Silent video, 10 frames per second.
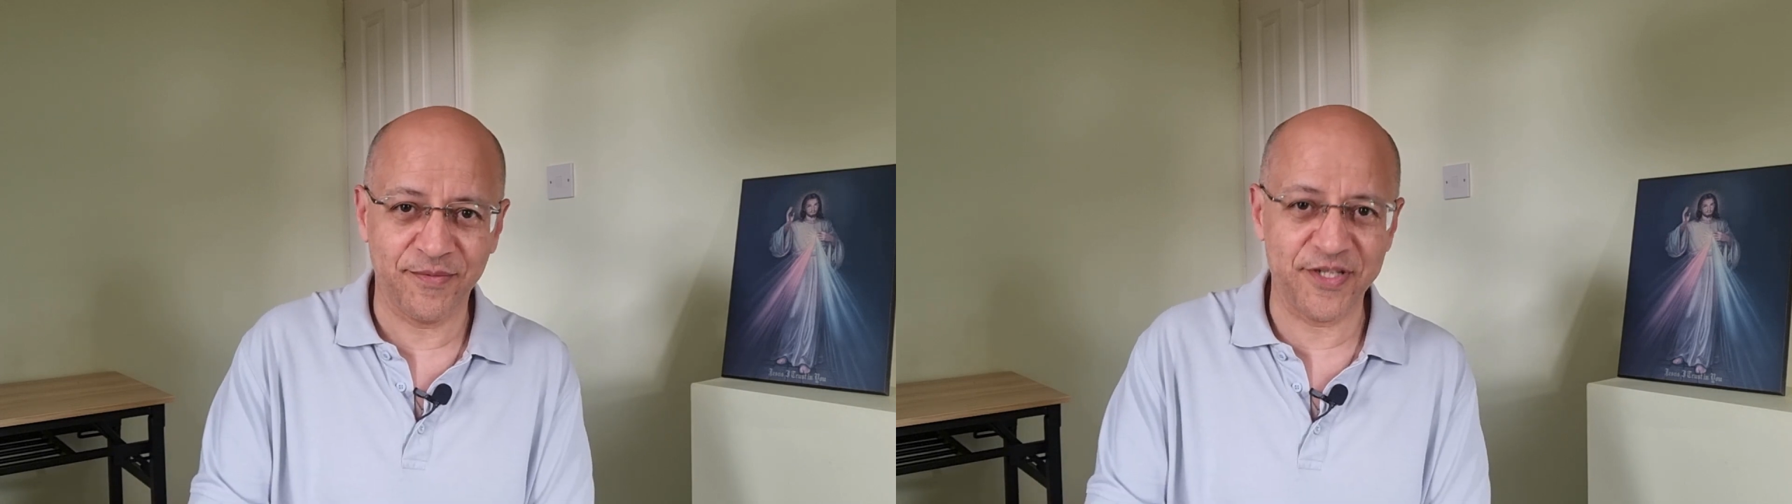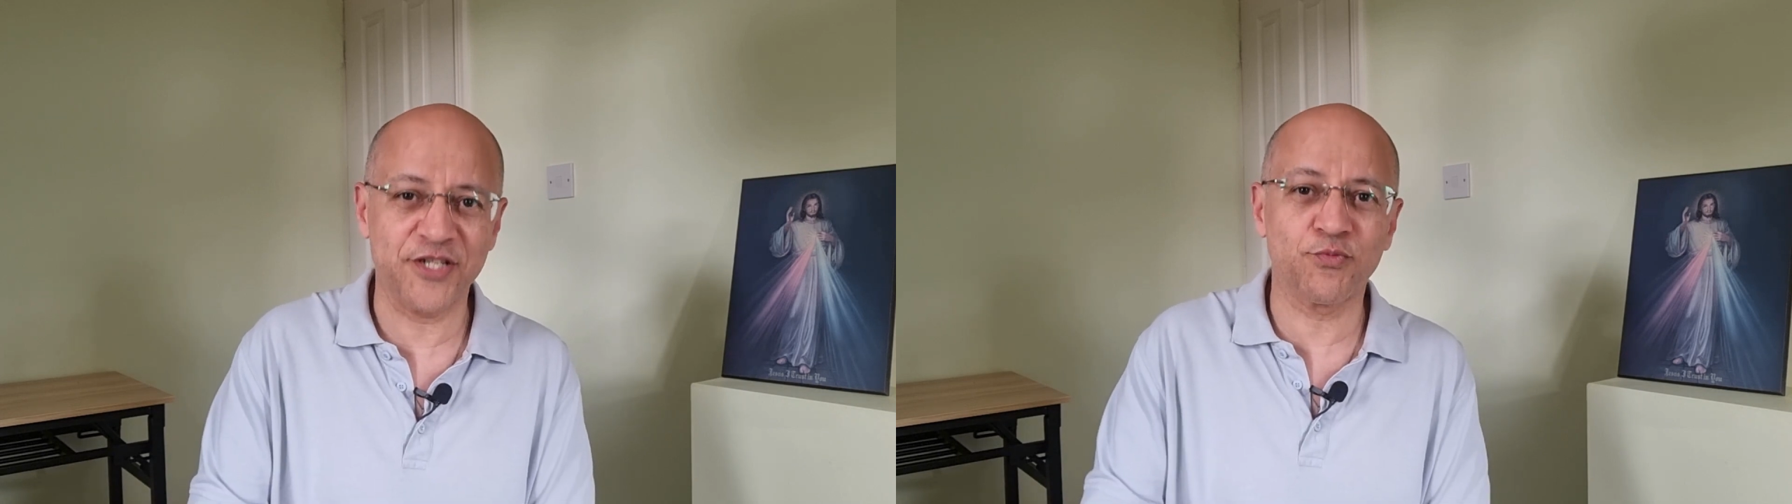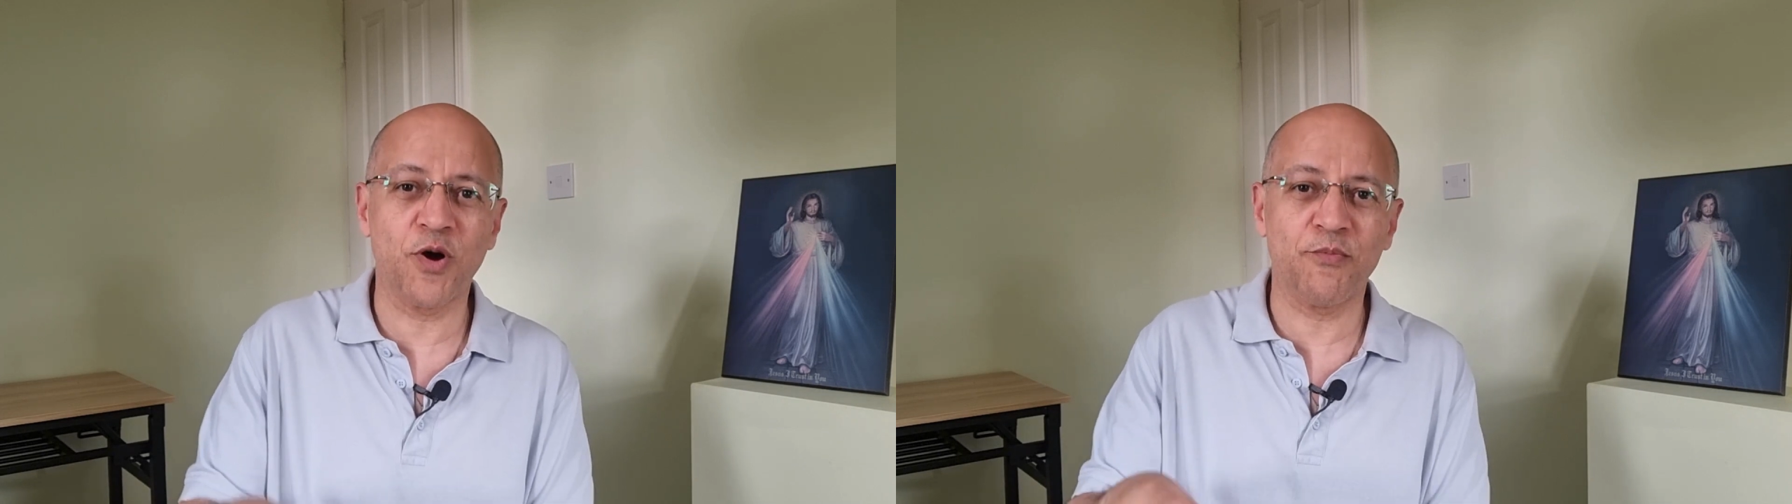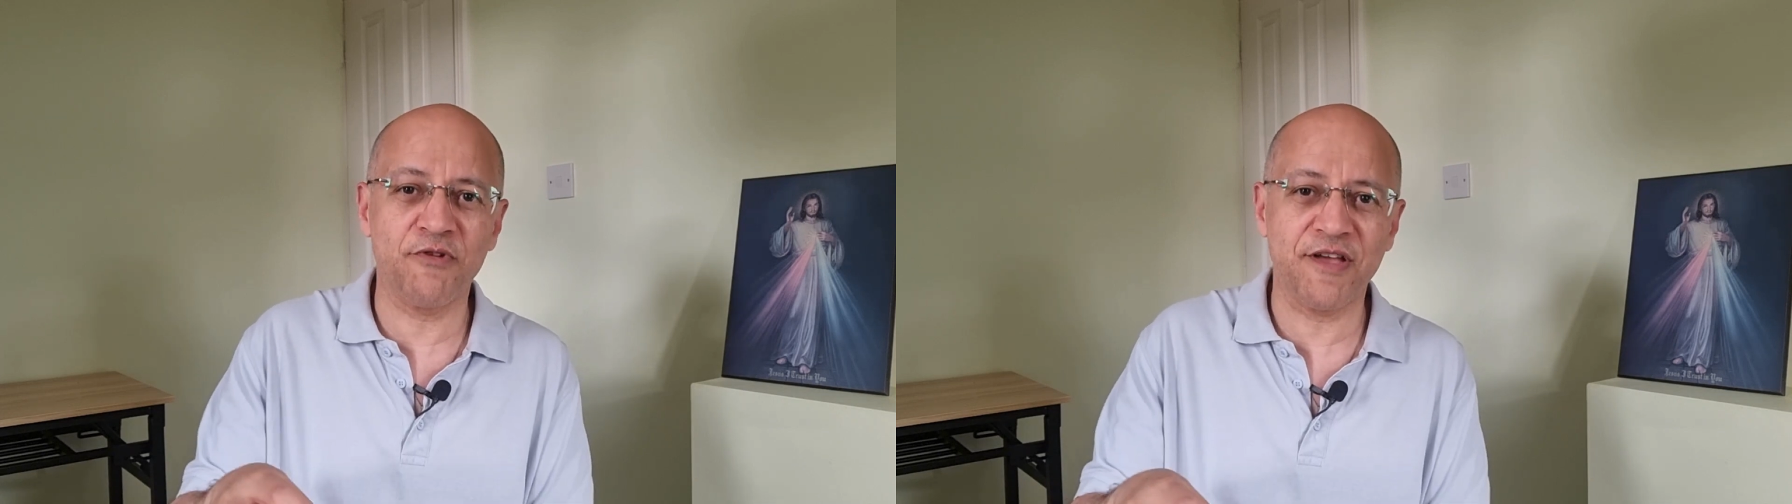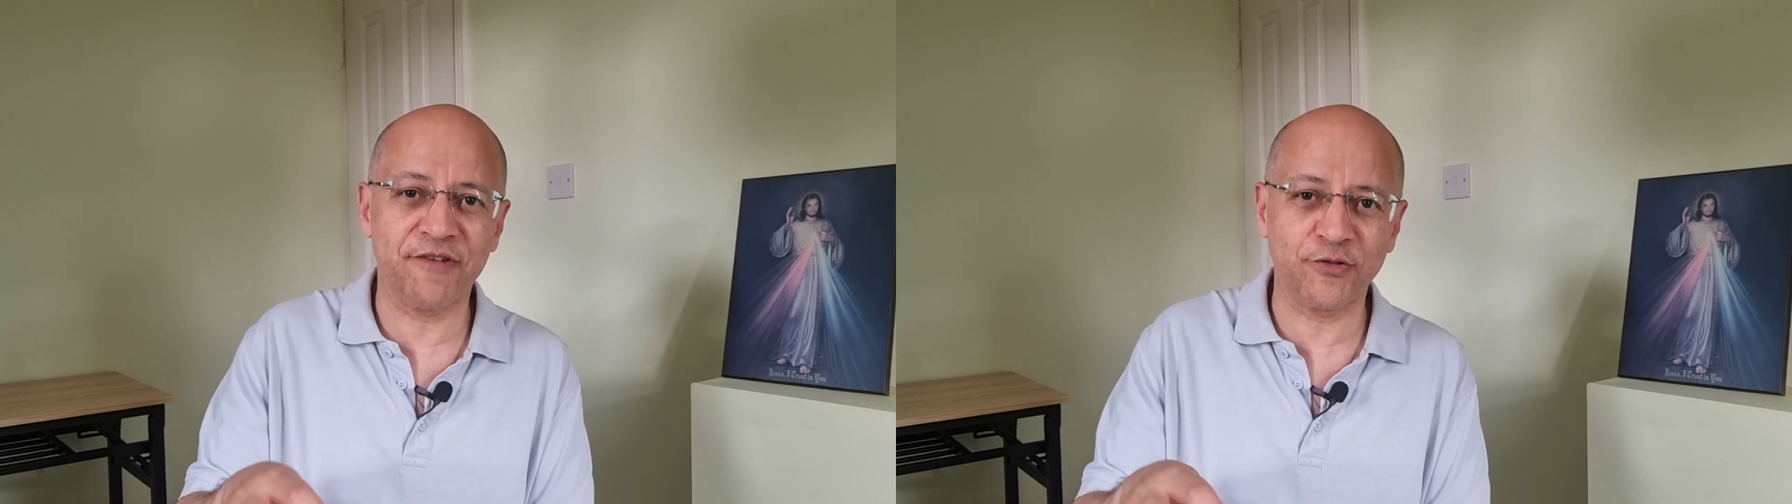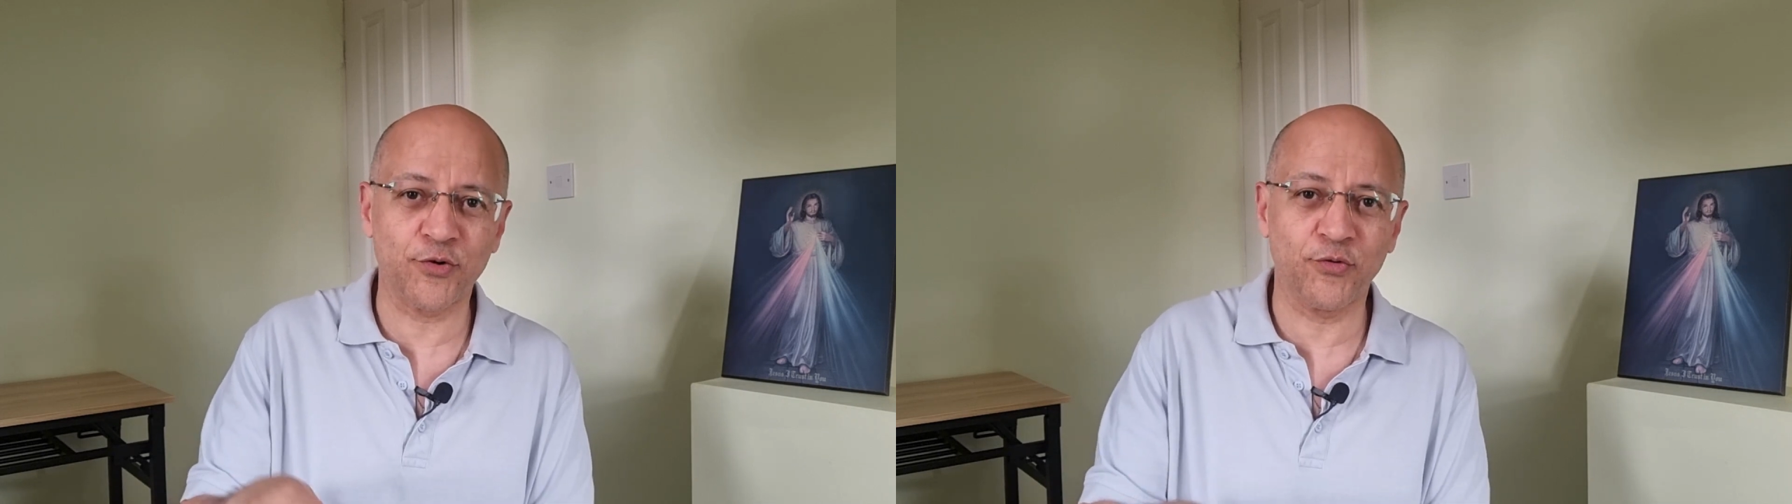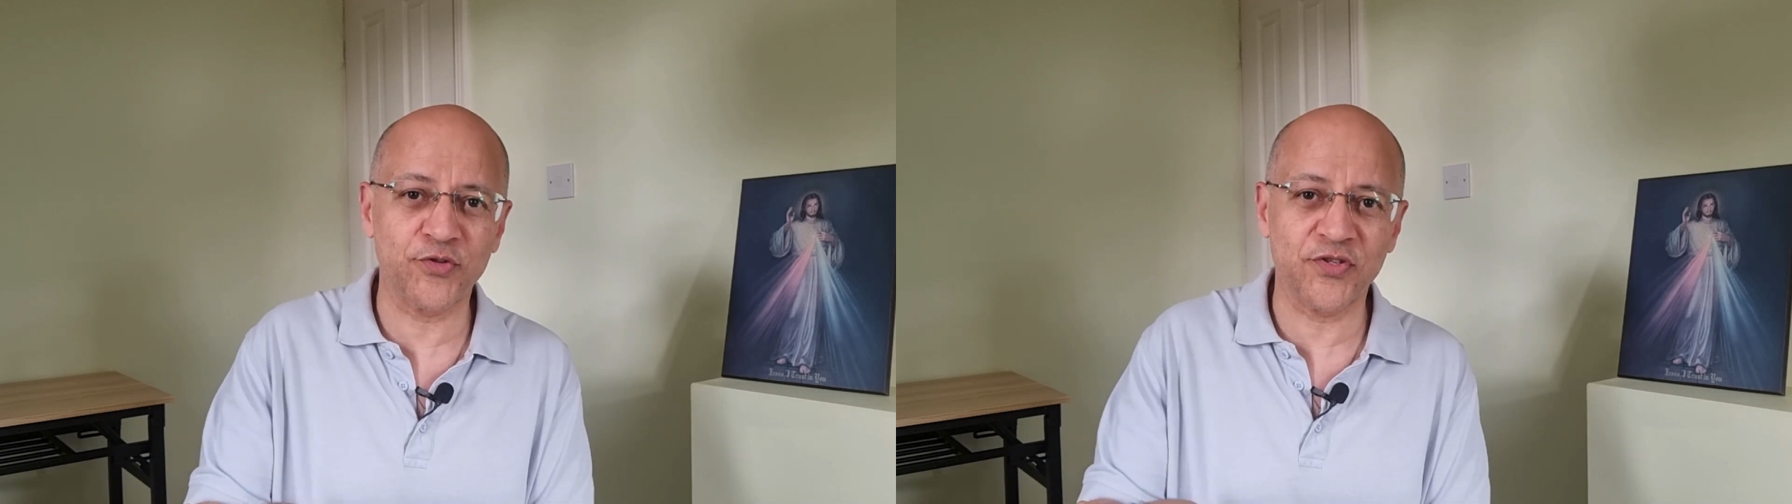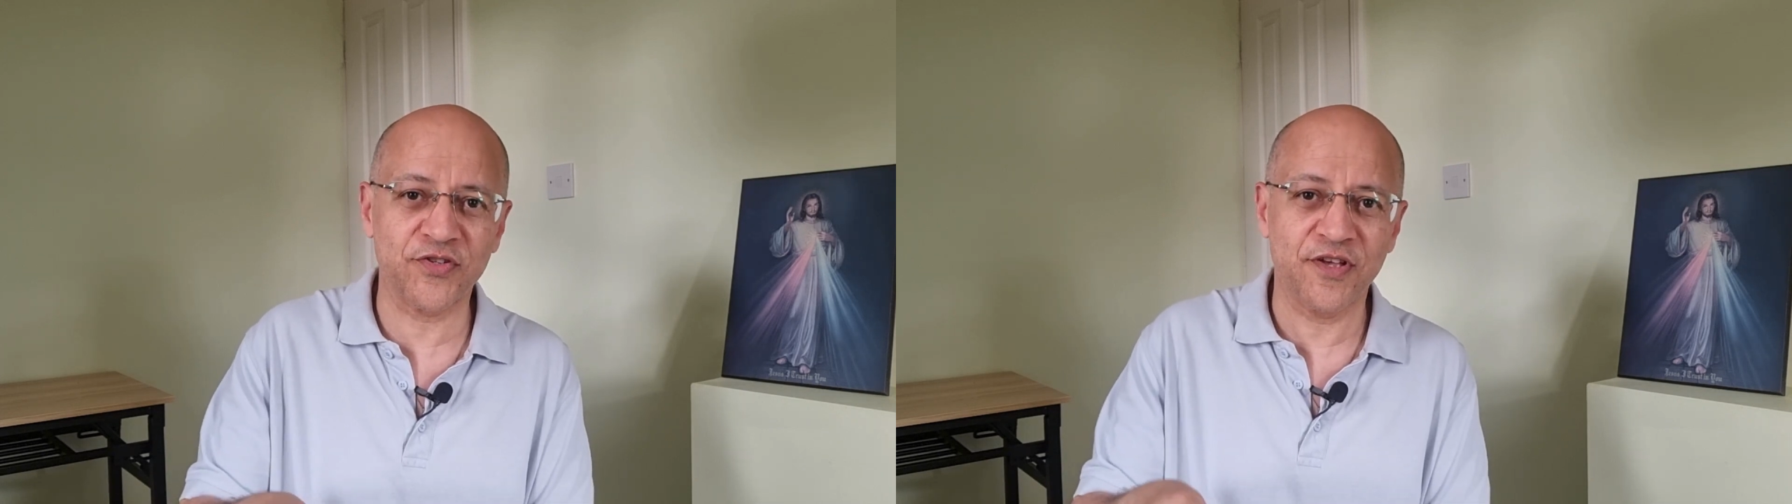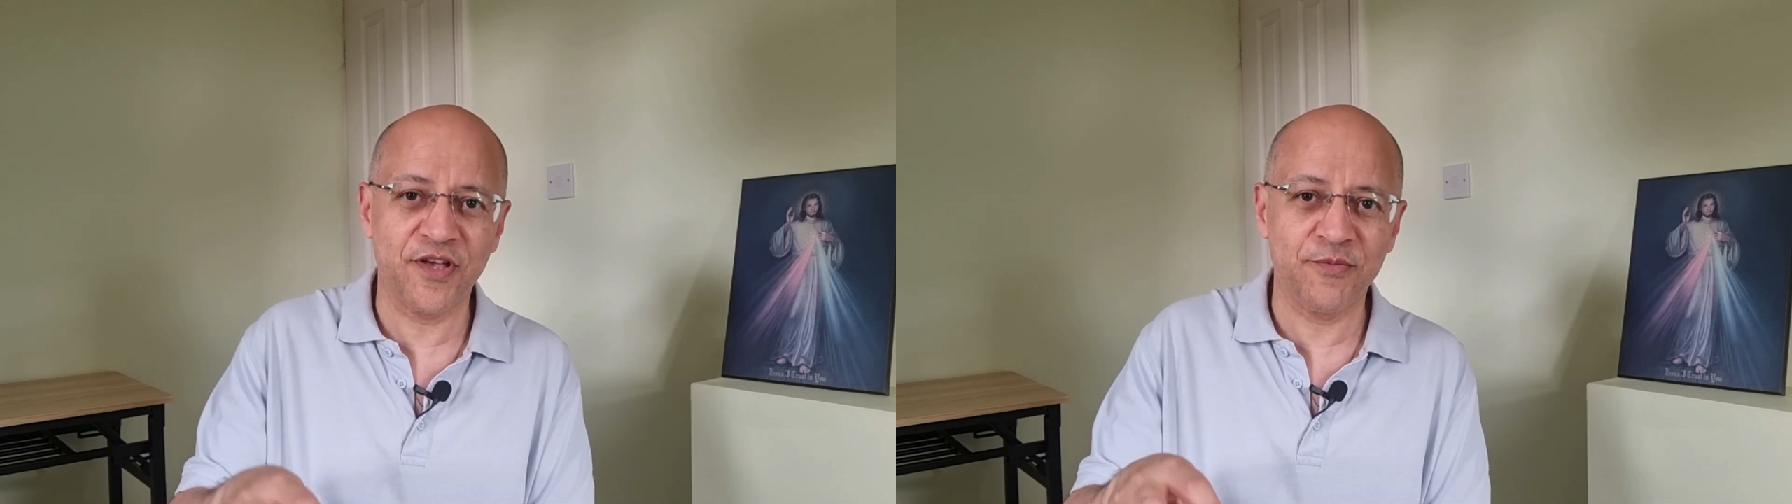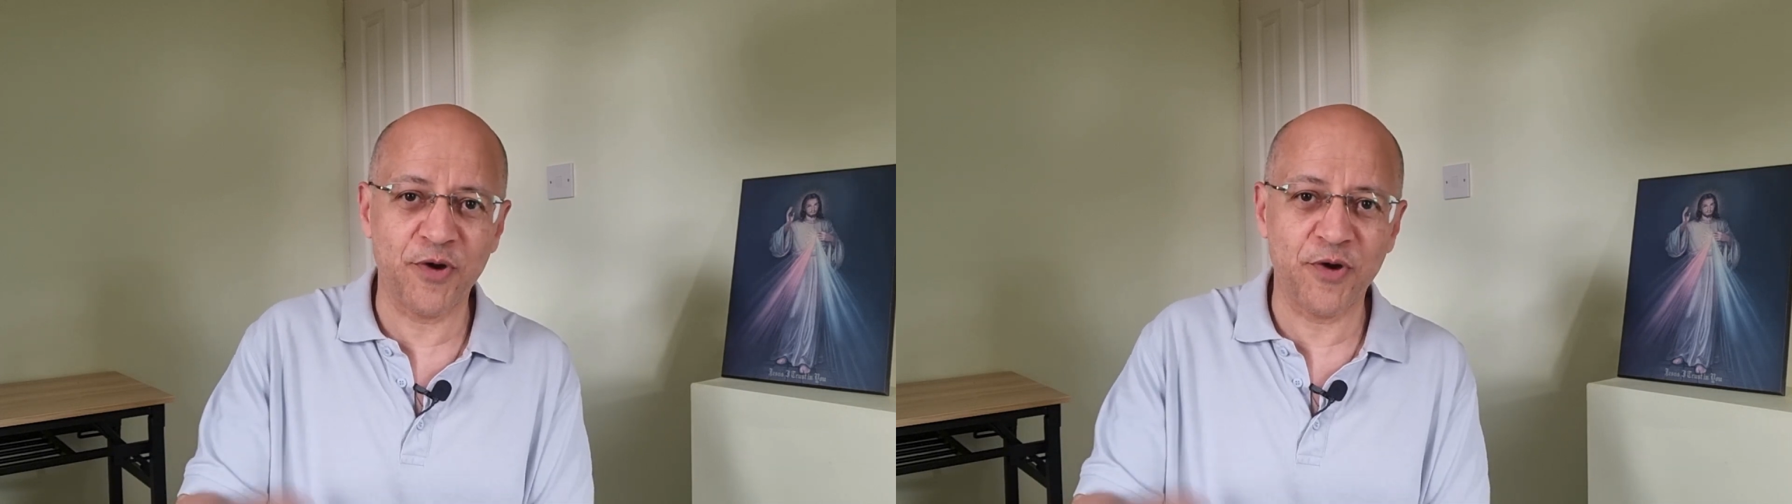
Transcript: which is what Maria Valtorta's